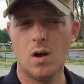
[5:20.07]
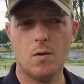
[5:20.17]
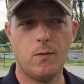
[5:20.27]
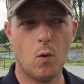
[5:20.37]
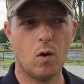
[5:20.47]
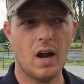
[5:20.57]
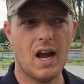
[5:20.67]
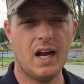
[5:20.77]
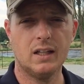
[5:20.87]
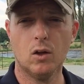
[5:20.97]
for
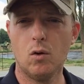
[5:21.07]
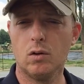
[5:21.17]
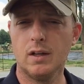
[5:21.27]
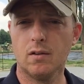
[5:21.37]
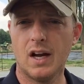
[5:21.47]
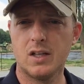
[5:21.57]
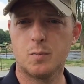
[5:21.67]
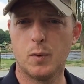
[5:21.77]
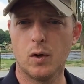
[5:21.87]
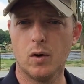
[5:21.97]
a locally
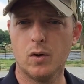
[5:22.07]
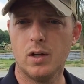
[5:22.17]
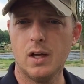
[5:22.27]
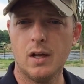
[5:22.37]
raised bird